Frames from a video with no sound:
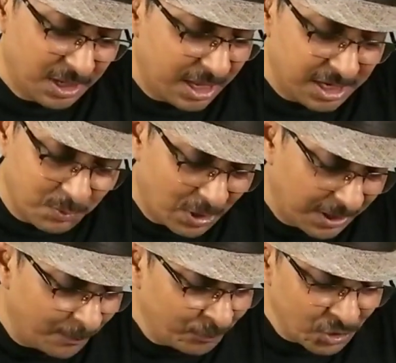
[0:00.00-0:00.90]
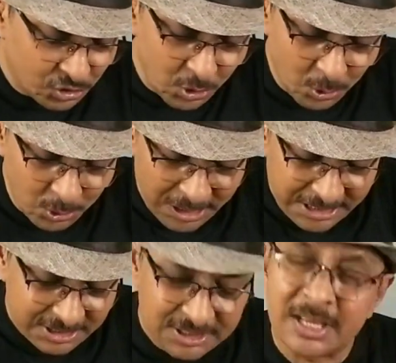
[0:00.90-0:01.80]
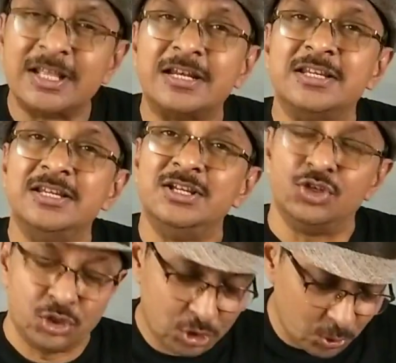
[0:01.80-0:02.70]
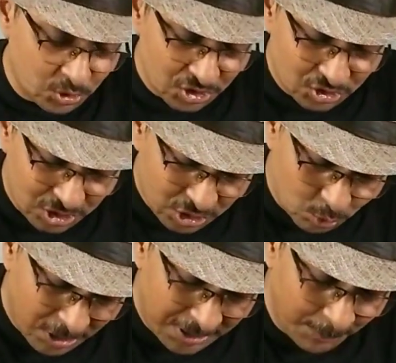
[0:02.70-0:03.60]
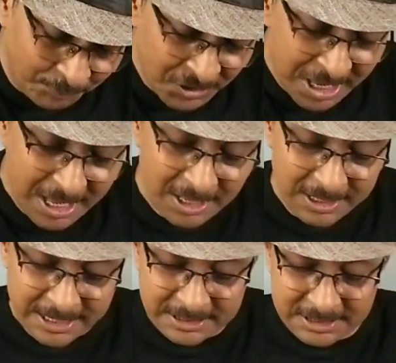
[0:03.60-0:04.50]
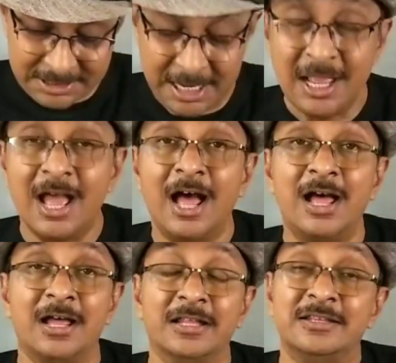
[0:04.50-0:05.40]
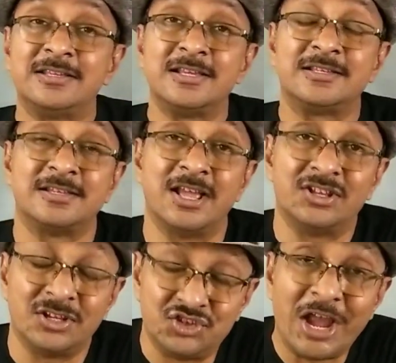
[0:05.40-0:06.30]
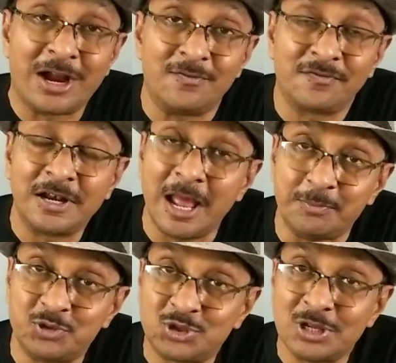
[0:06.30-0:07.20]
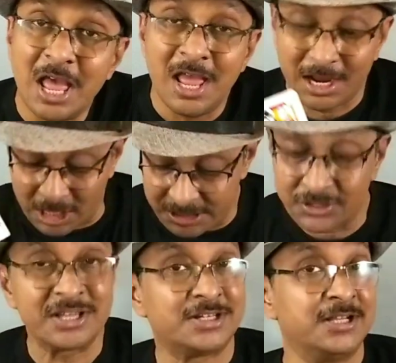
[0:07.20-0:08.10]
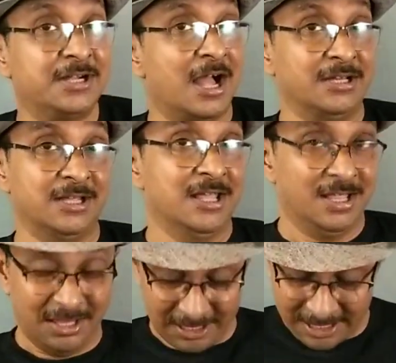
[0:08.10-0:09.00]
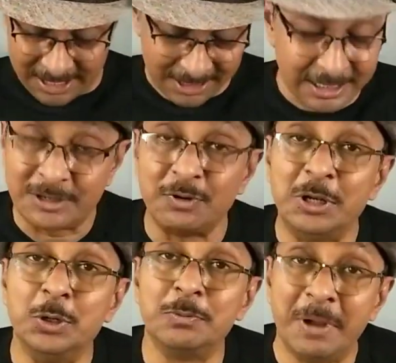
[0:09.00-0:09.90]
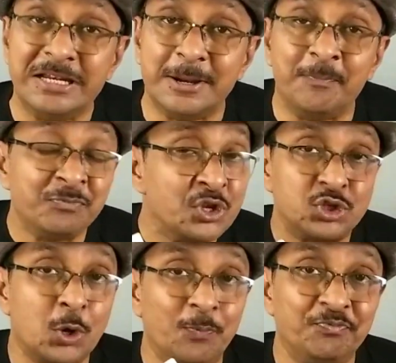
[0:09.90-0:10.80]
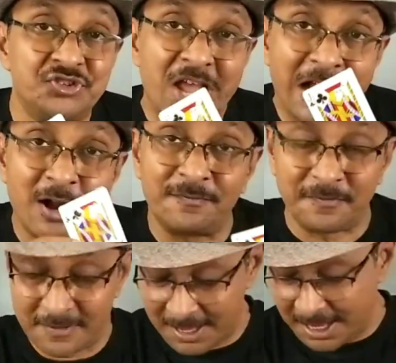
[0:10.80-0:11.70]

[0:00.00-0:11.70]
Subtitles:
anyone. So let us say that he chooses this one. Let us say, this is the Jack of Clubs, a contrasting card. That will look better. So Jack of